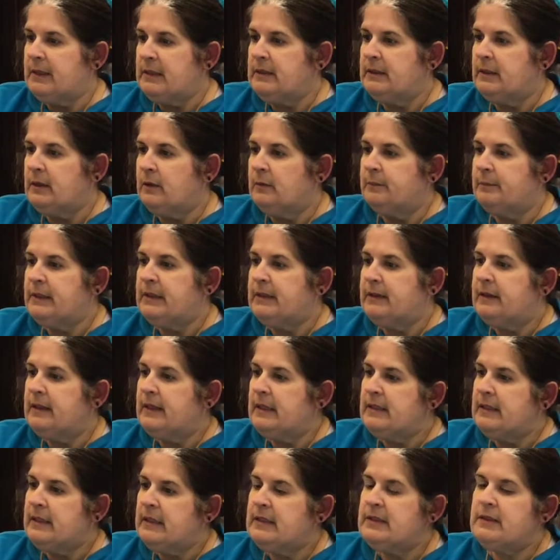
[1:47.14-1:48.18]
you know, but they
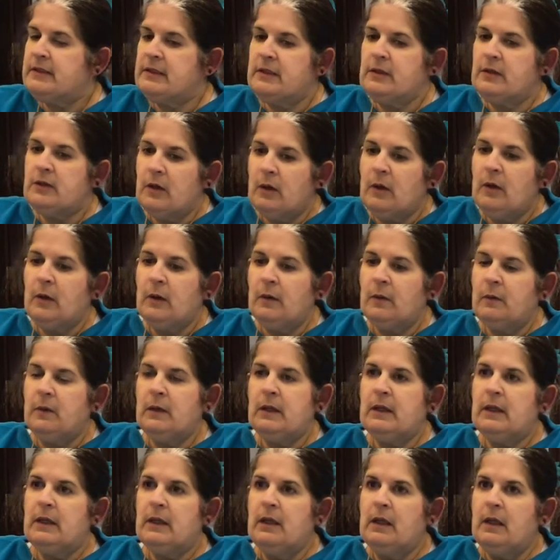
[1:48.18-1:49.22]
need to know
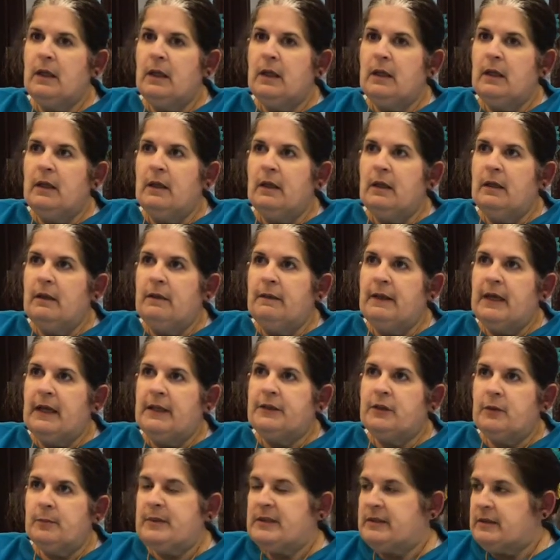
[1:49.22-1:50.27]
that
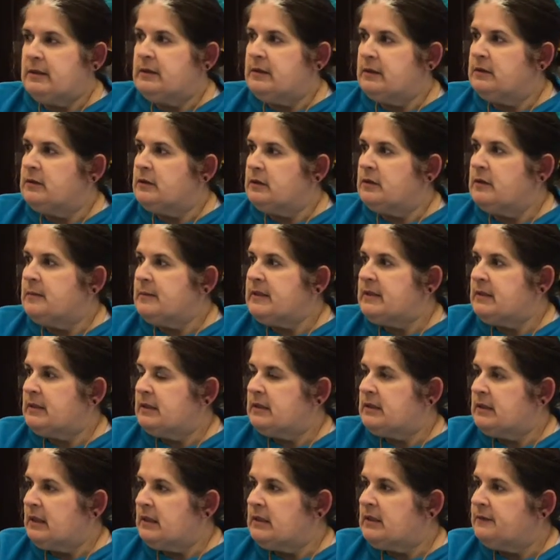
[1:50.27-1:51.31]
their business is going to be
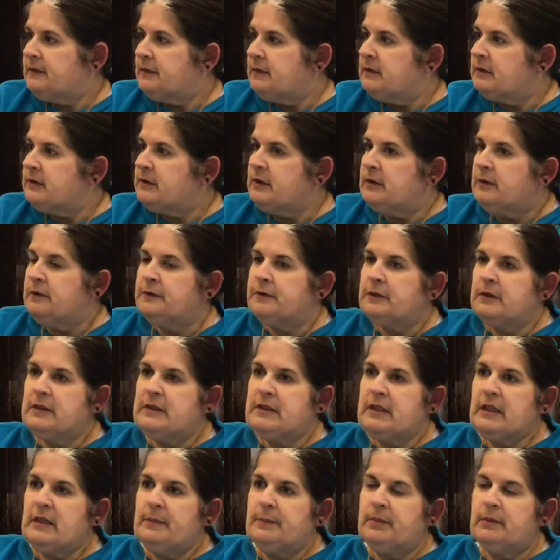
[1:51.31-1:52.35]
successful. So, for
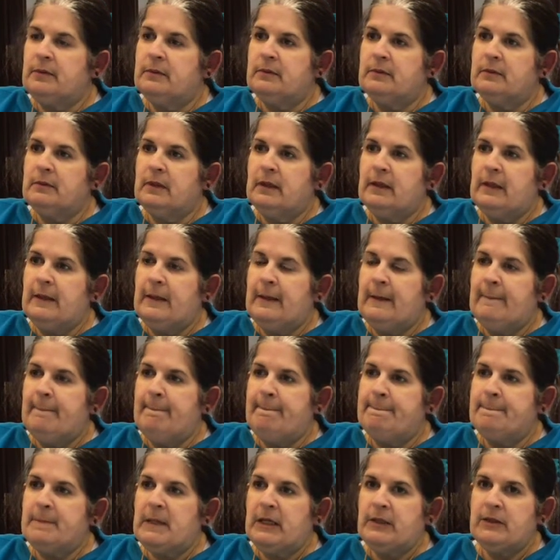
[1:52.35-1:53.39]
example,
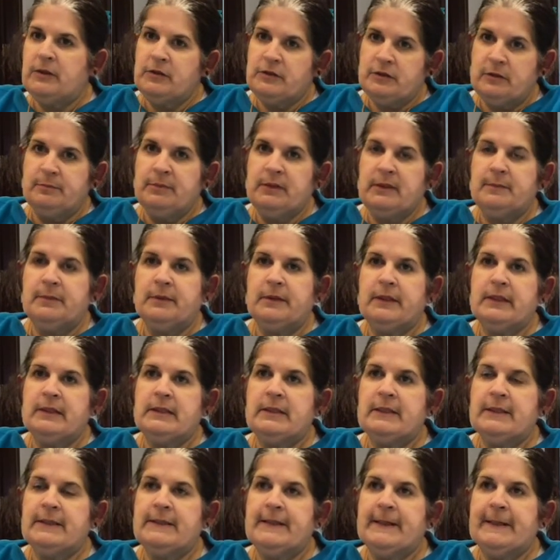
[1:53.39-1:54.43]
um, I know some people that
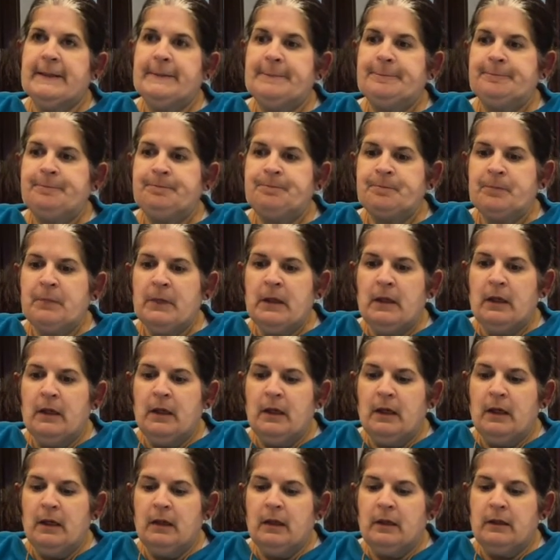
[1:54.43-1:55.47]
did that
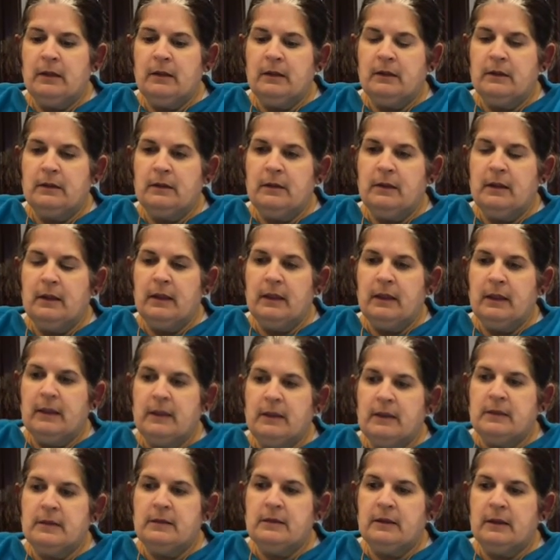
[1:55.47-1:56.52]
uh,
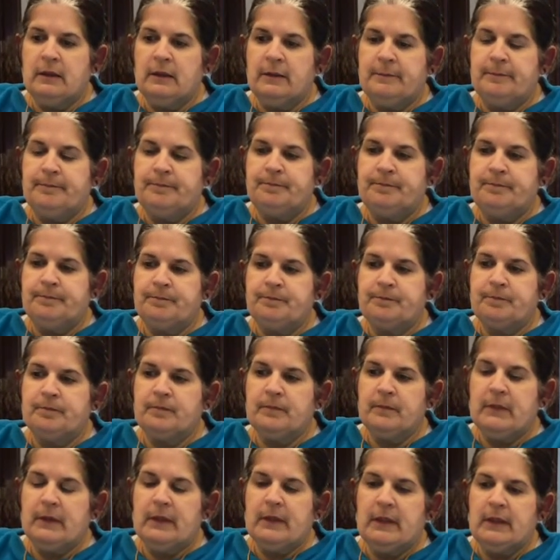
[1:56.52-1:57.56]
and um,
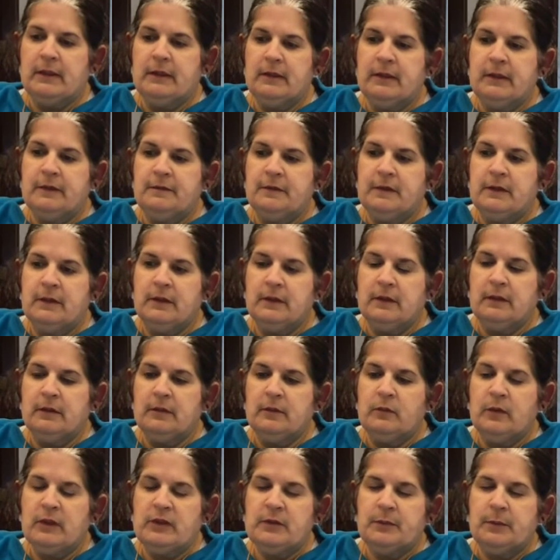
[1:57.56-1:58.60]
that live in
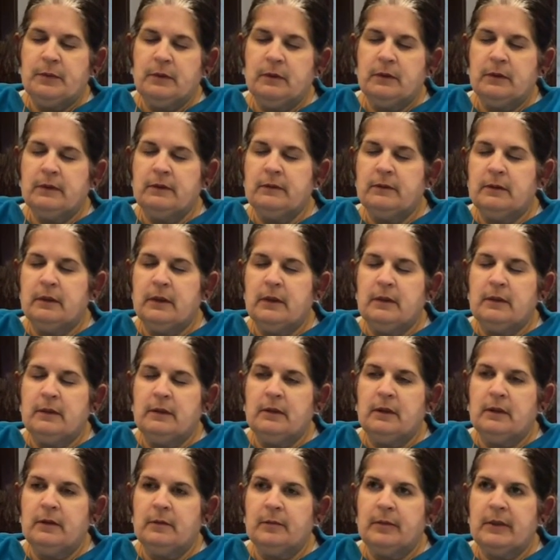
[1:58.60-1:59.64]
Wedgeport and,
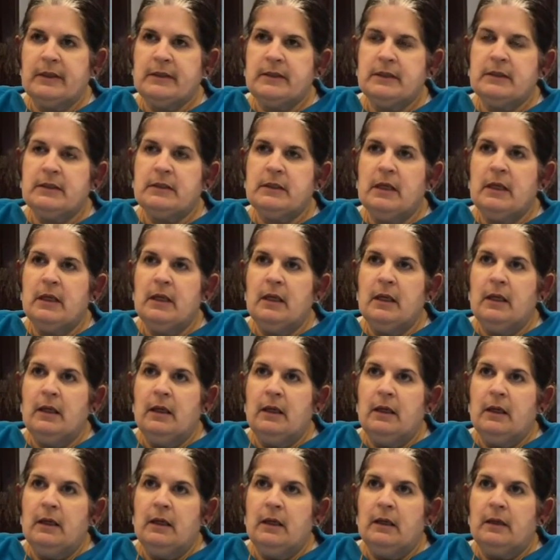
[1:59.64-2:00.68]
other places,
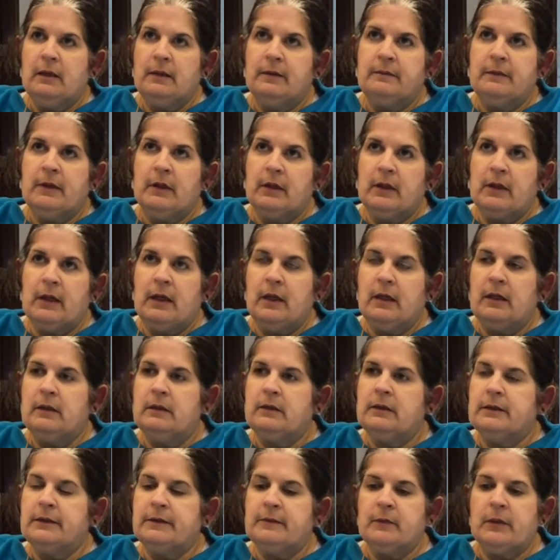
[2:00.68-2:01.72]
uh,
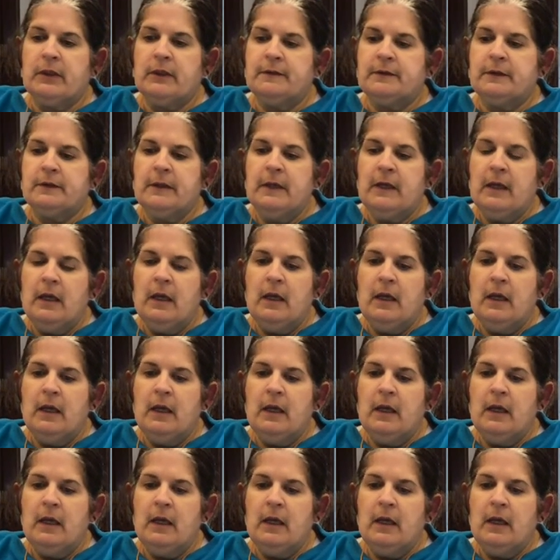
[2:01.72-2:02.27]
Argyle and whatever.